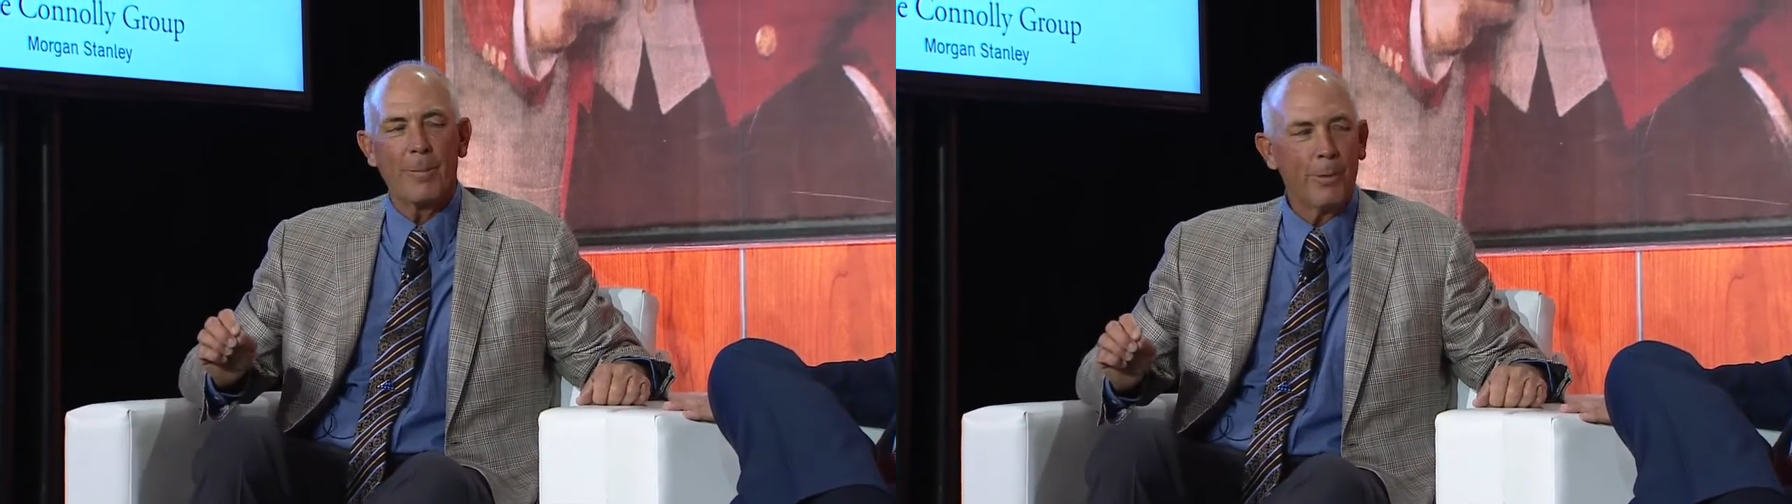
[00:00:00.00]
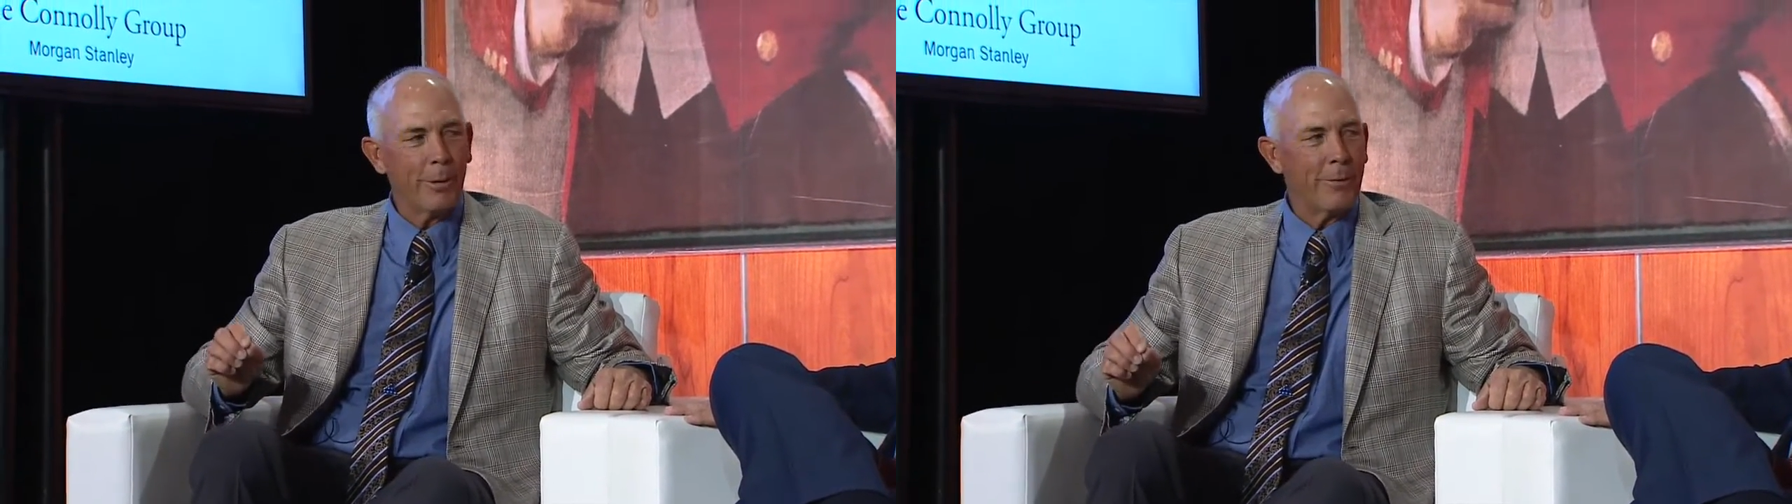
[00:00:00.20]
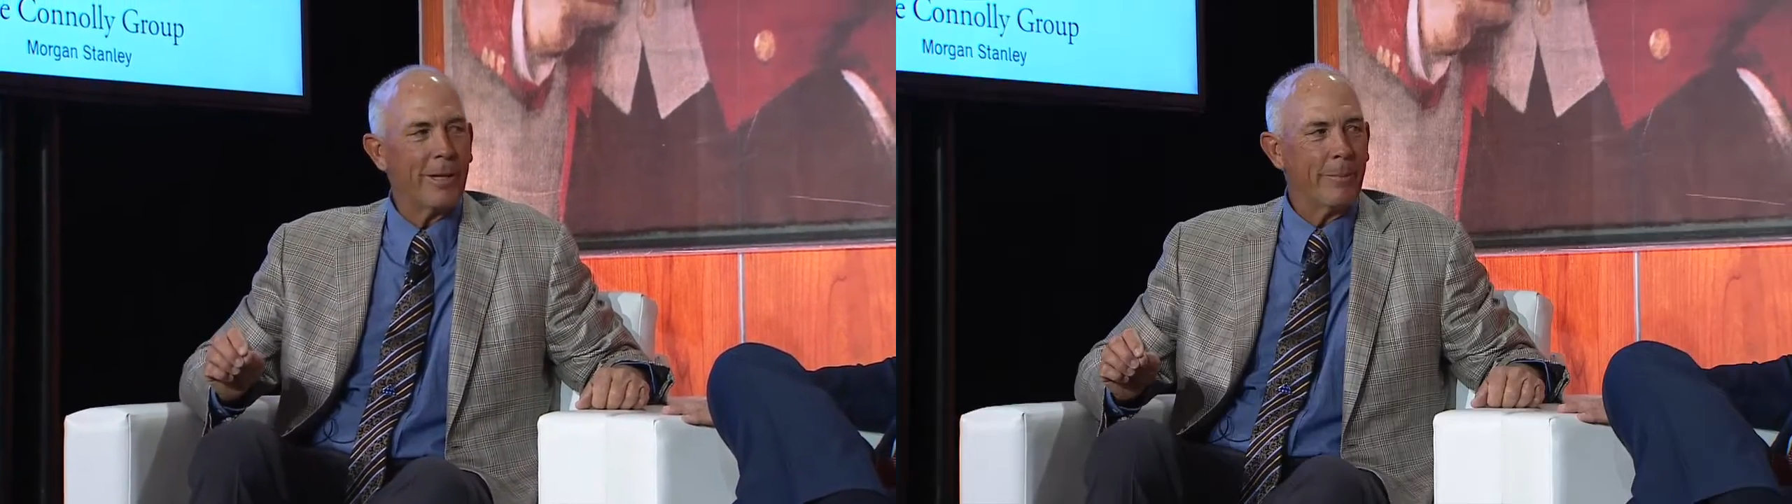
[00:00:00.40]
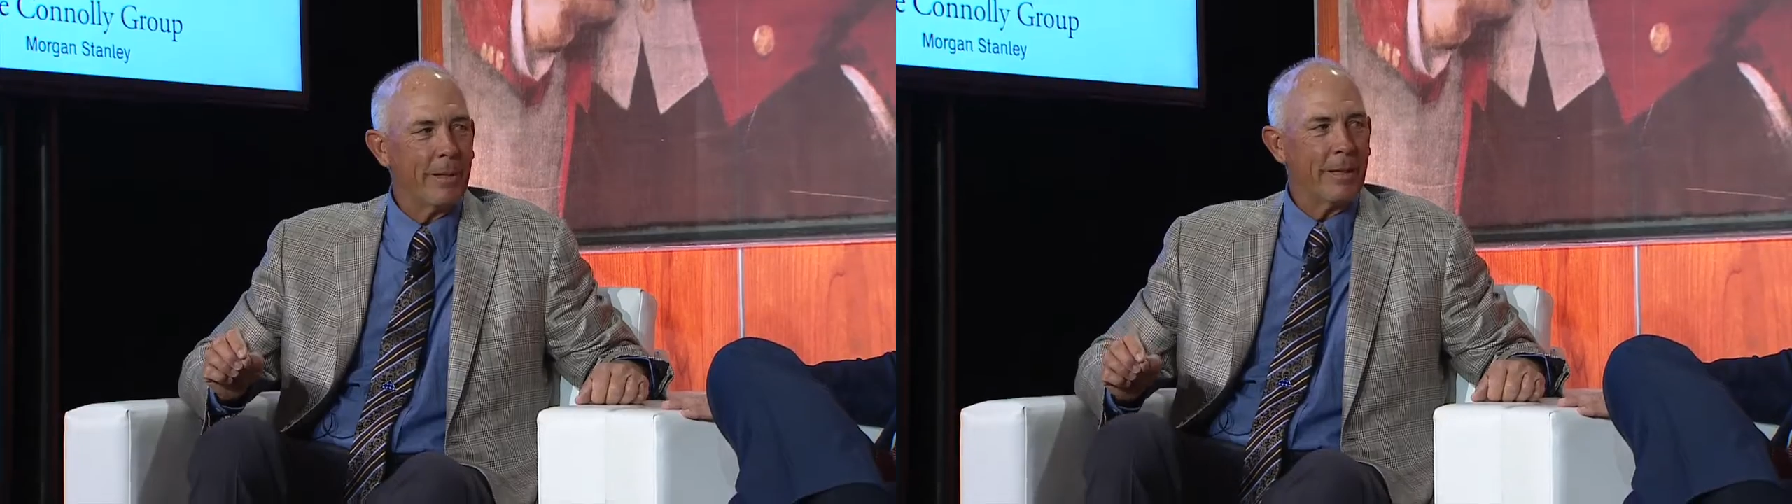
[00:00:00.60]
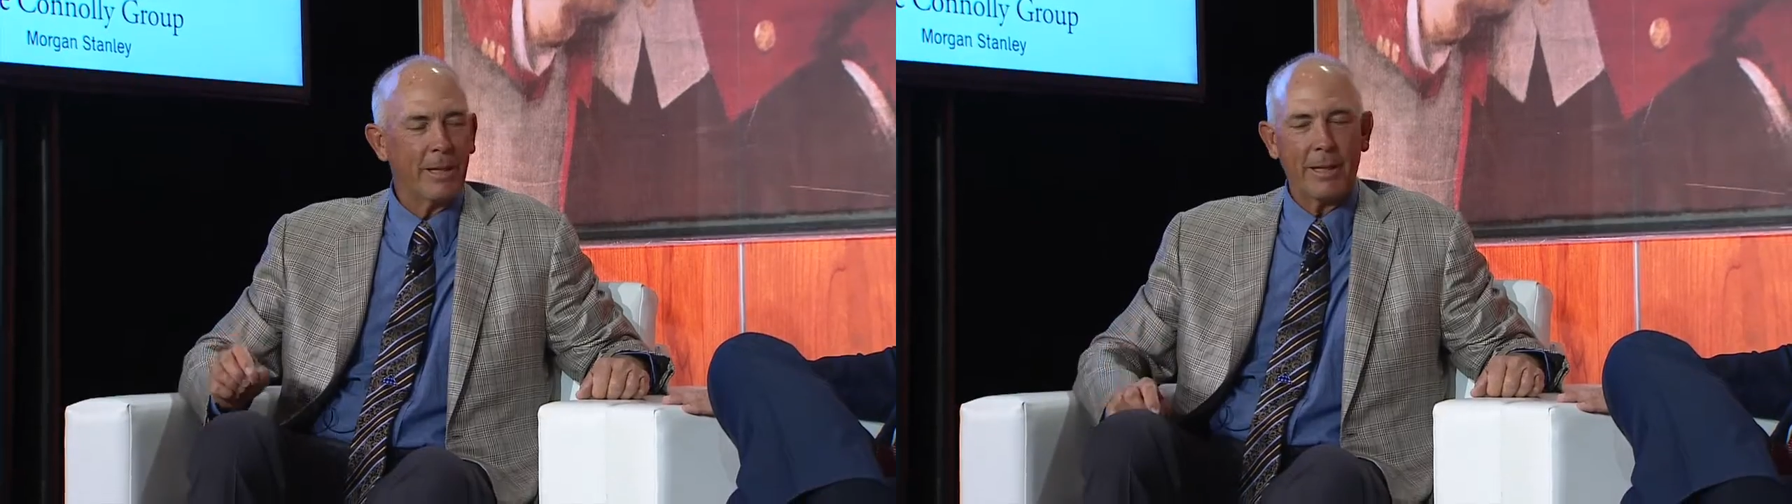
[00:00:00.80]
motivate
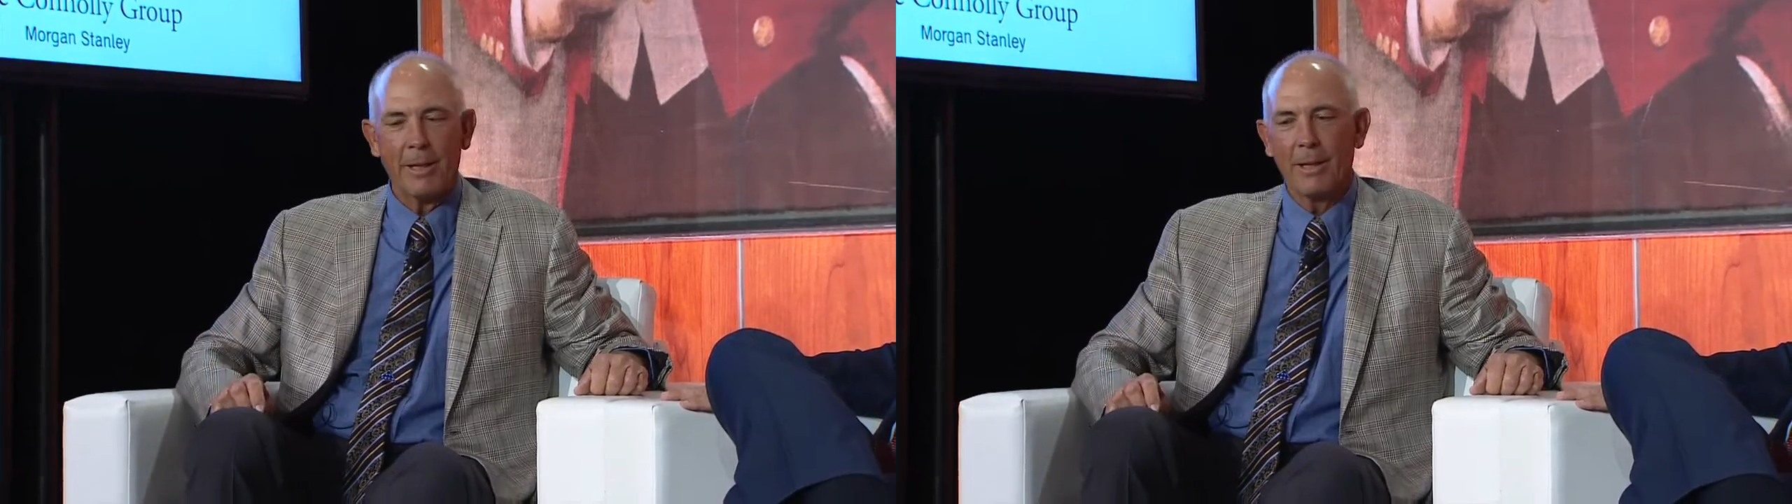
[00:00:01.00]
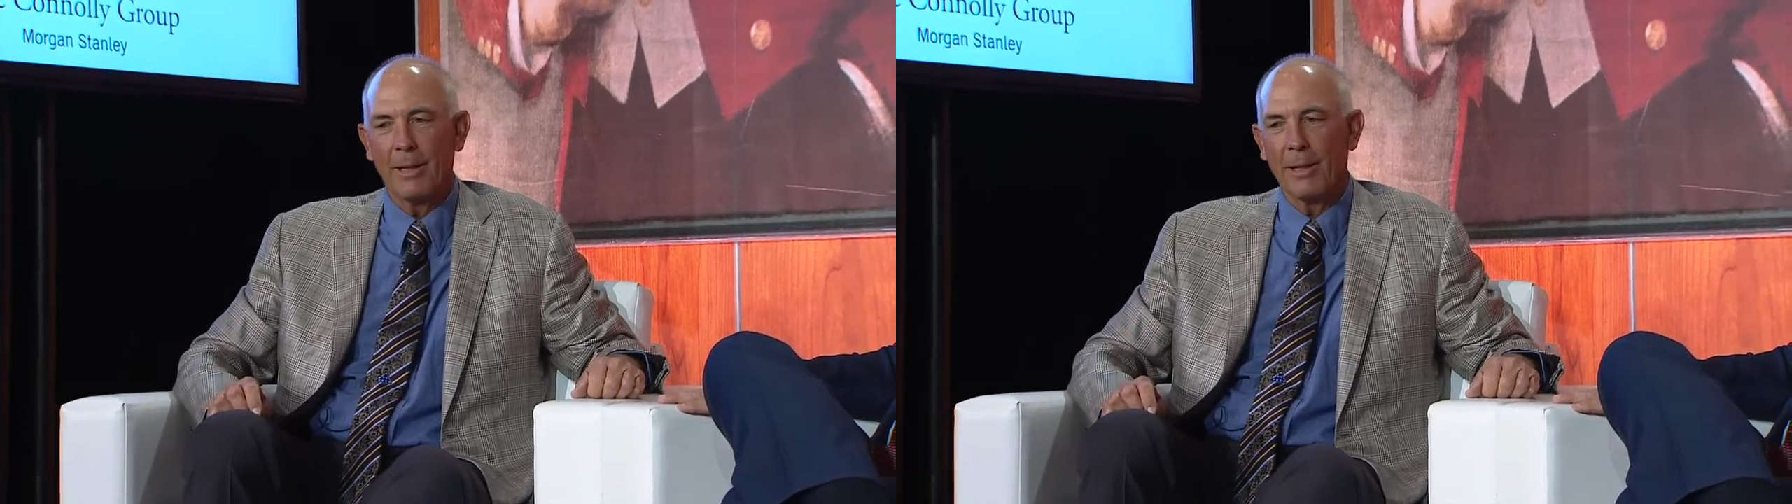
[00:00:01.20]
me, and